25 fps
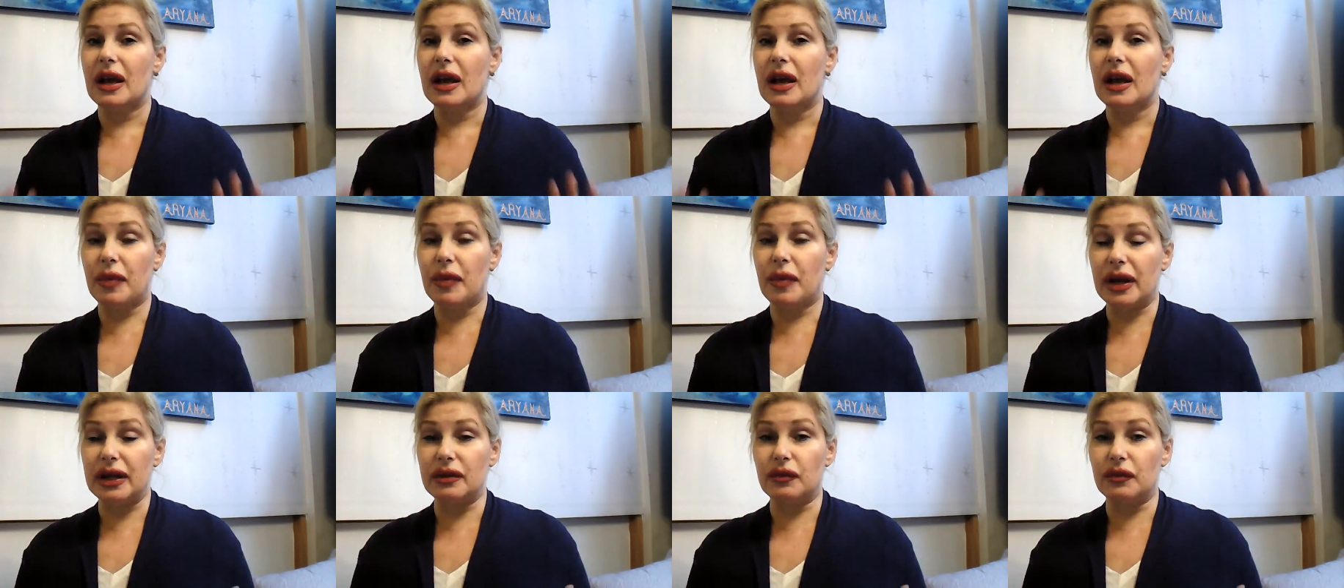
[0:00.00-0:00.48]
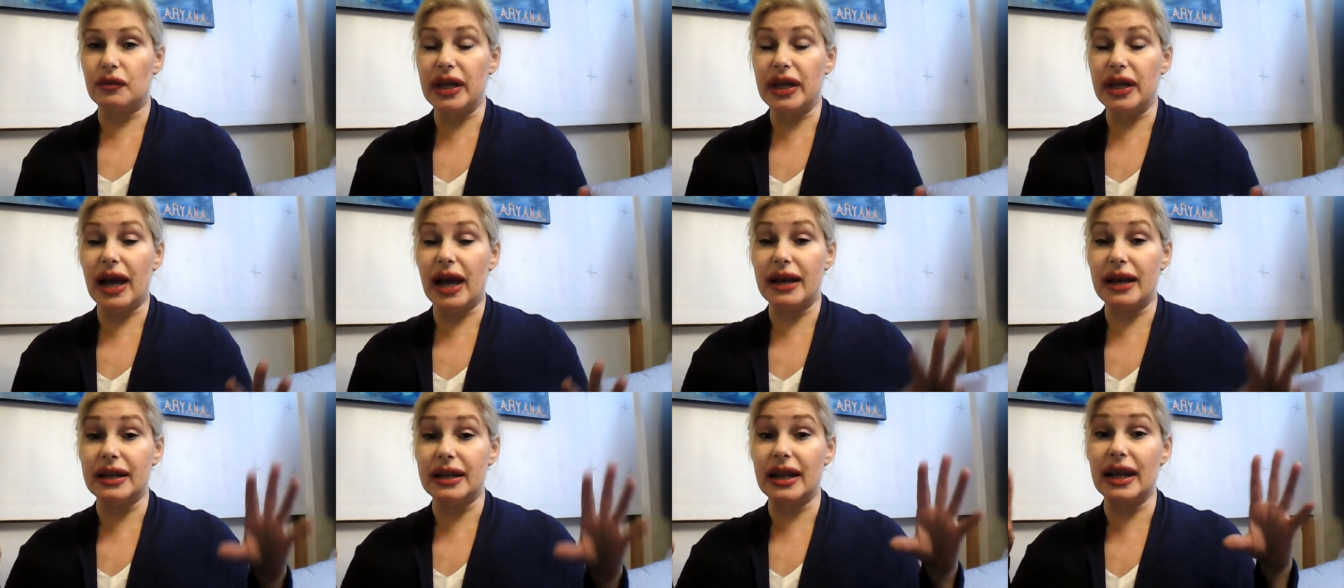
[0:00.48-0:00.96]
But we
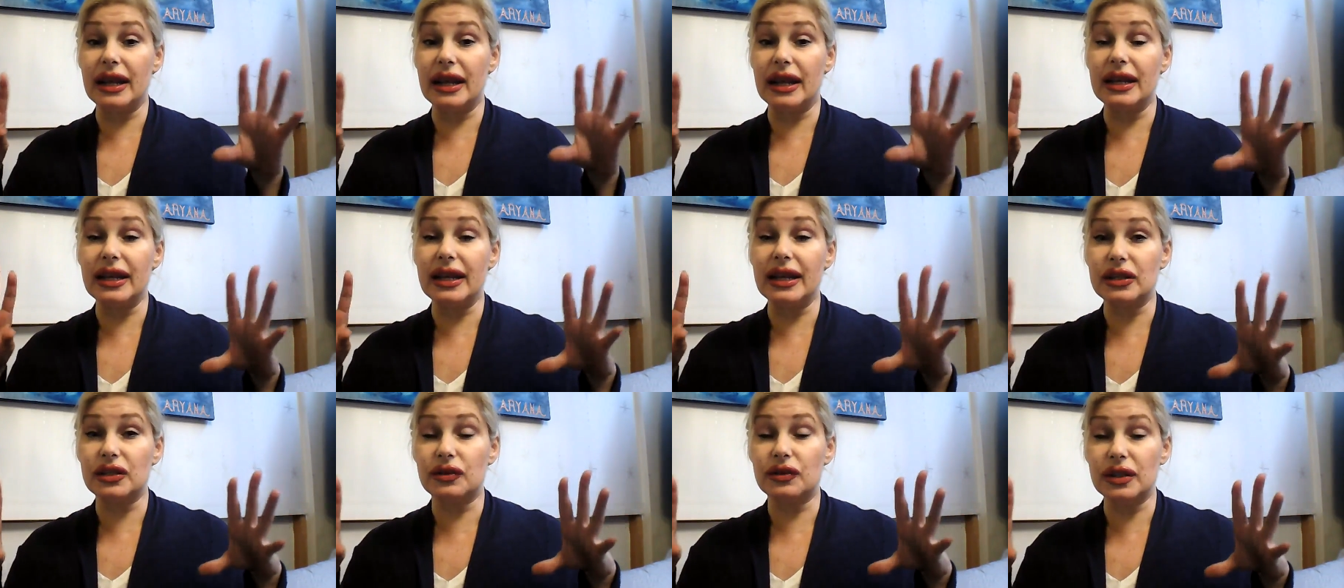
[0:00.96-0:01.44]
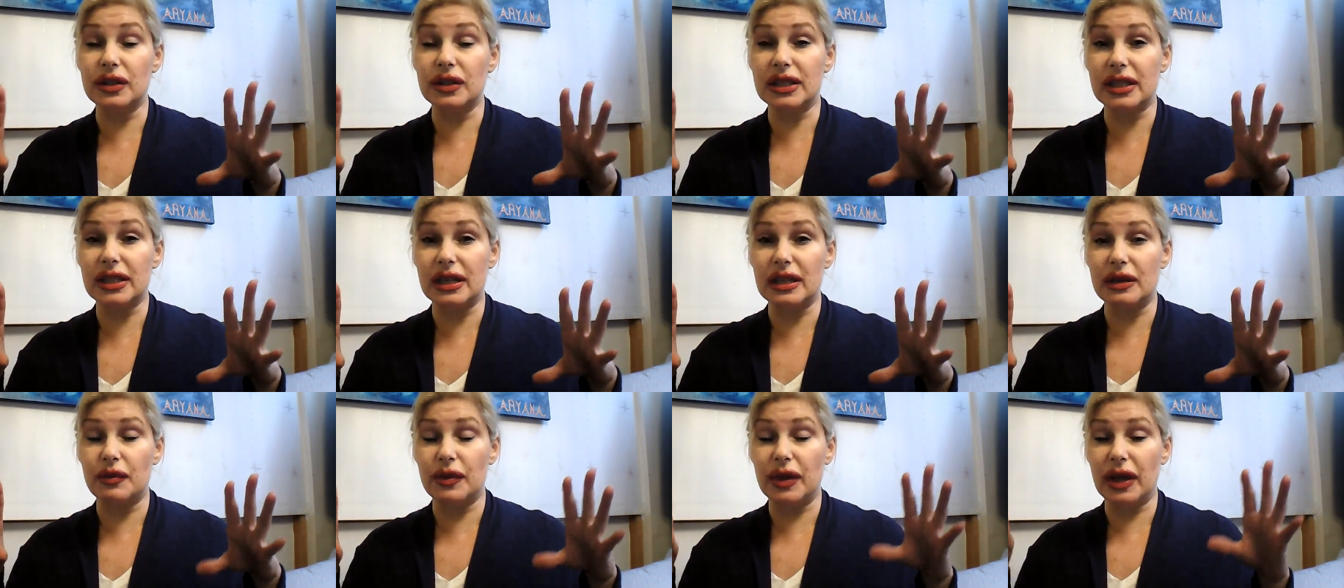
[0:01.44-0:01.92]
had
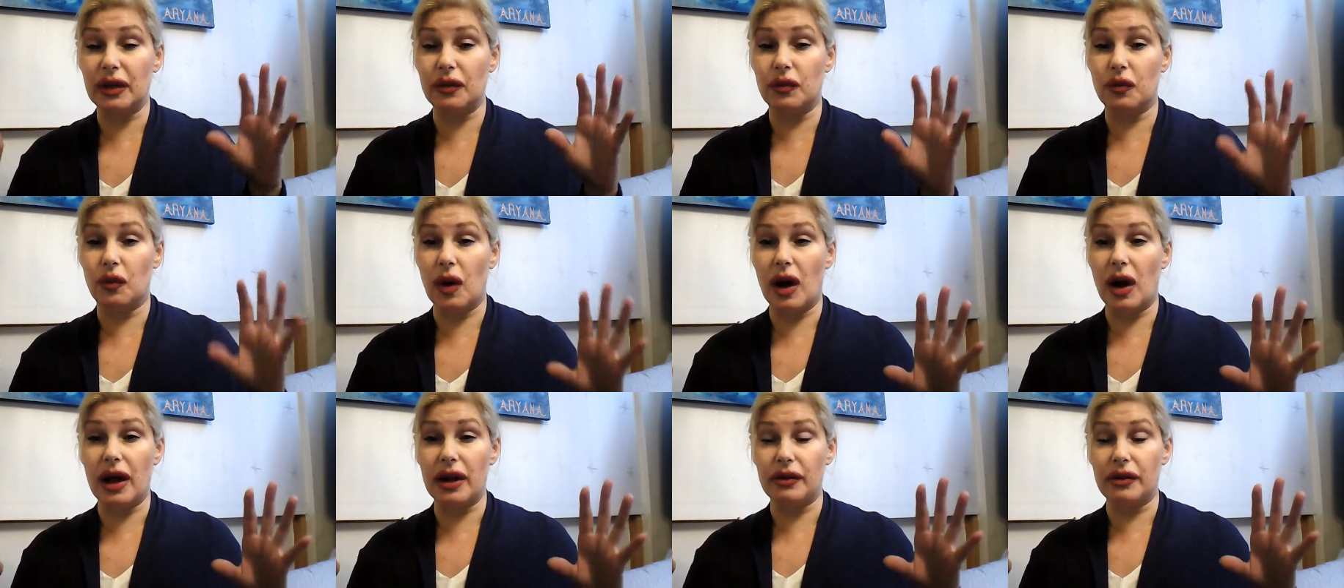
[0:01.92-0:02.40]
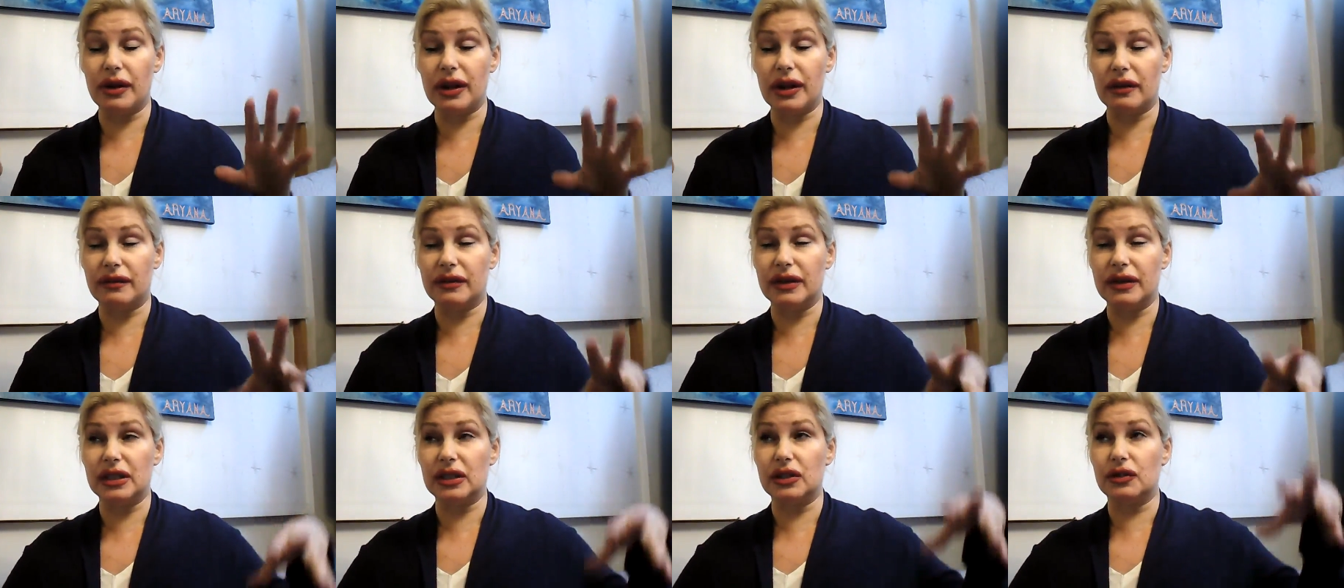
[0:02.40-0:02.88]
electricity, we had wiring of
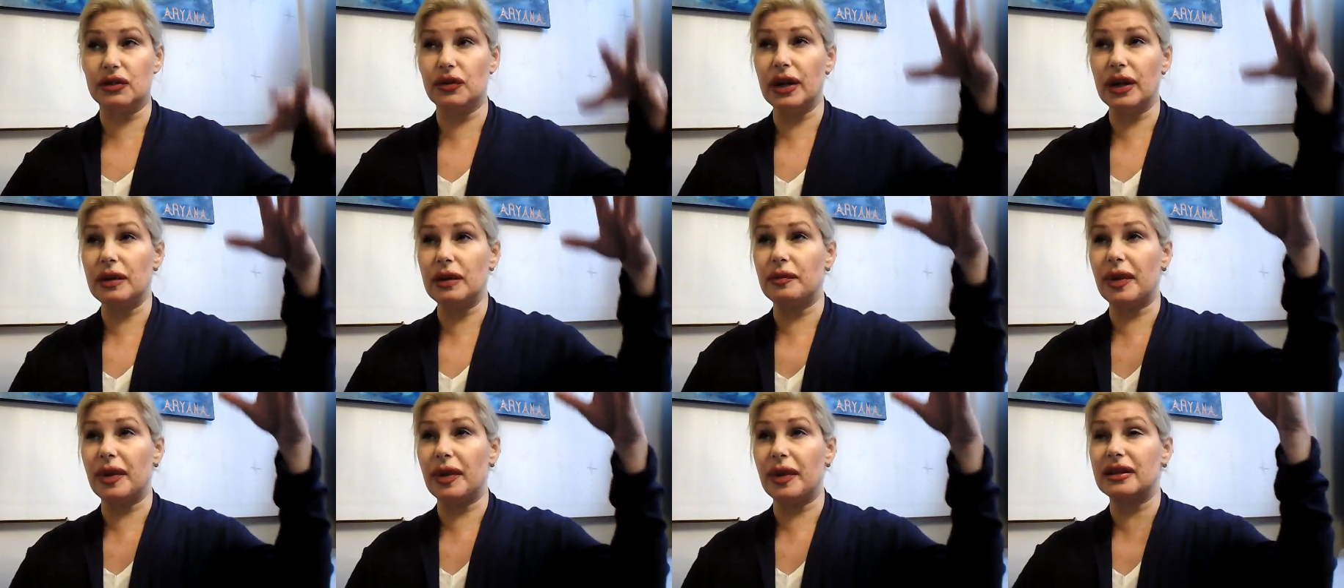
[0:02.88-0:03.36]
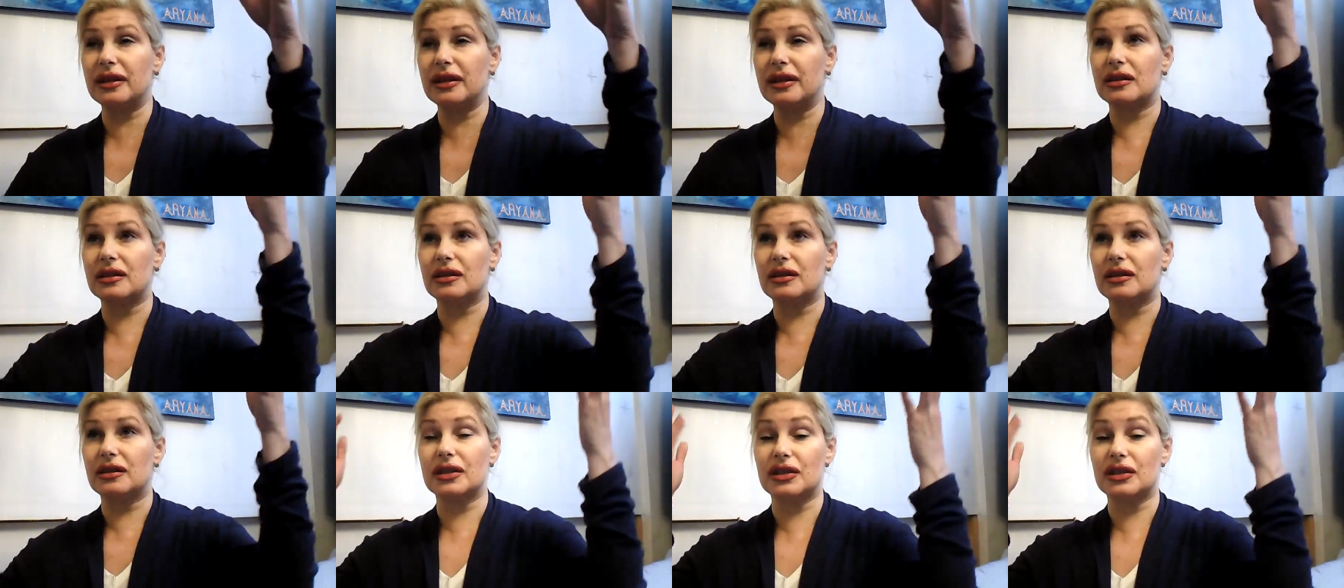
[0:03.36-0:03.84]
these great
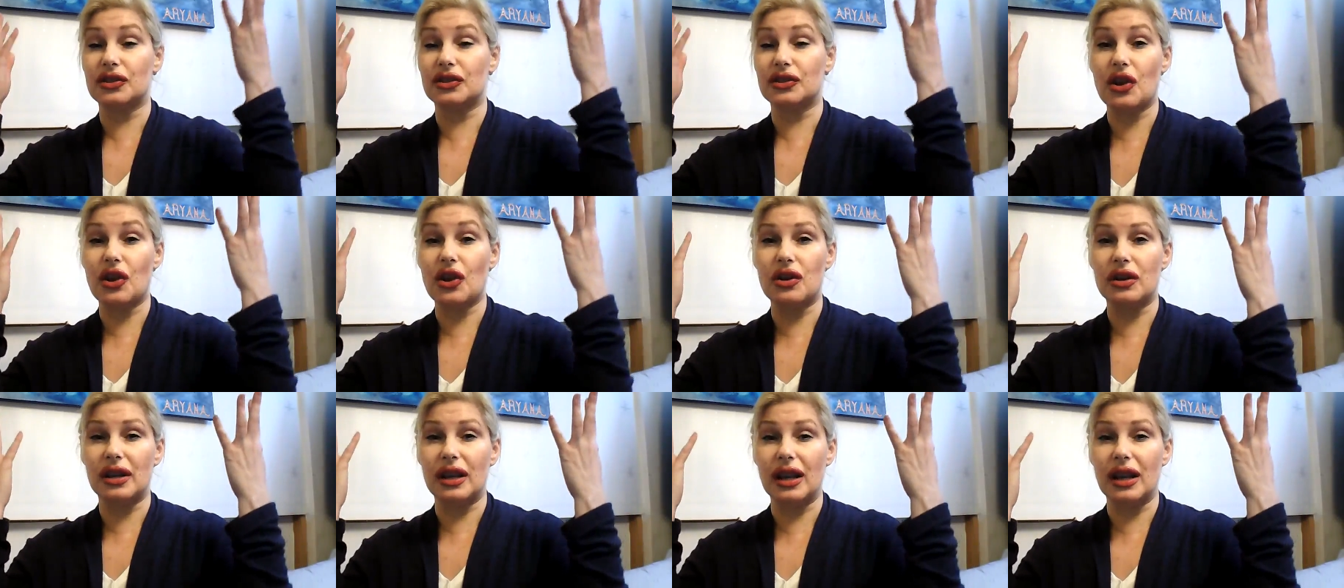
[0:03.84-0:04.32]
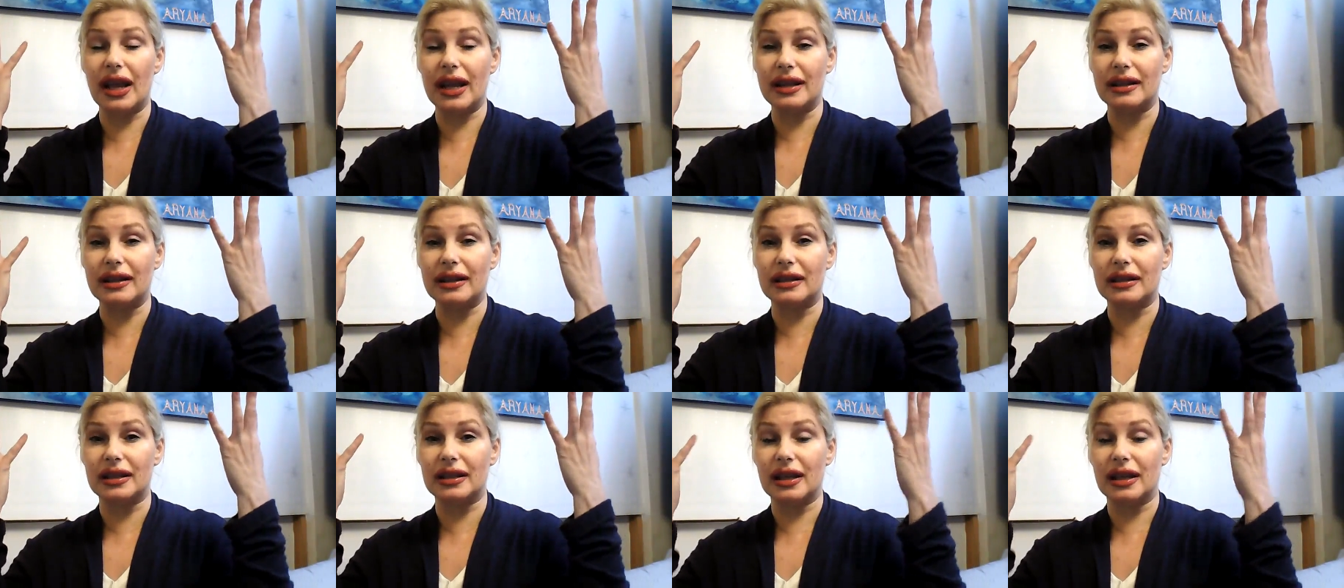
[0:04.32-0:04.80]
pedestals that shone
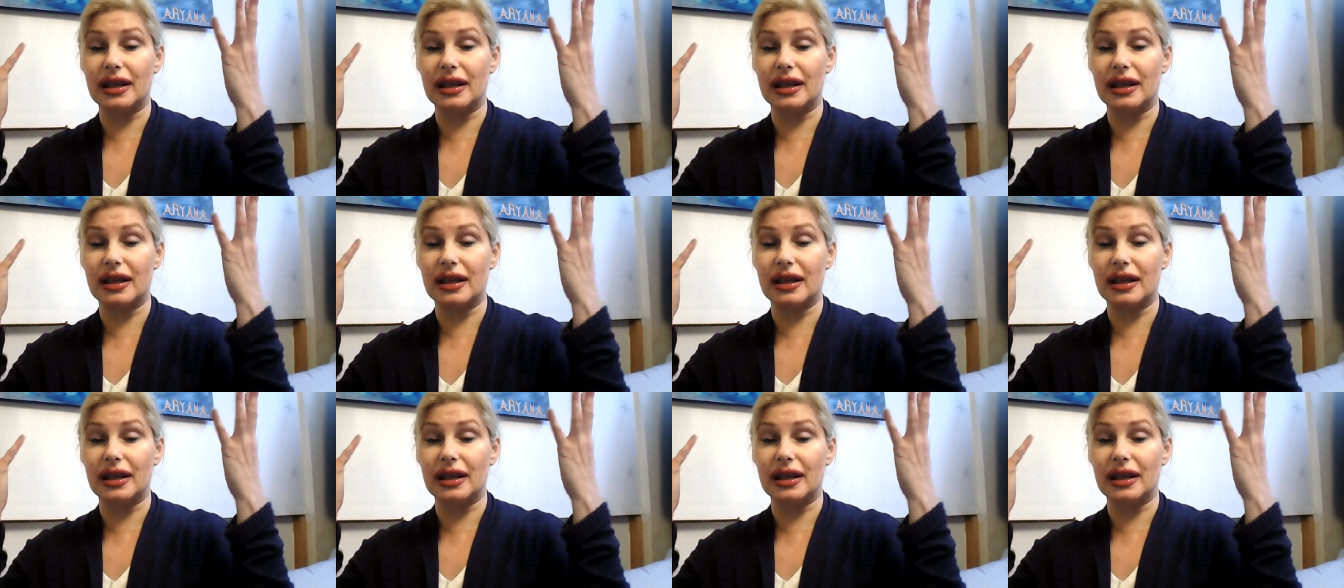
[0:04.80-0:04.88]
light.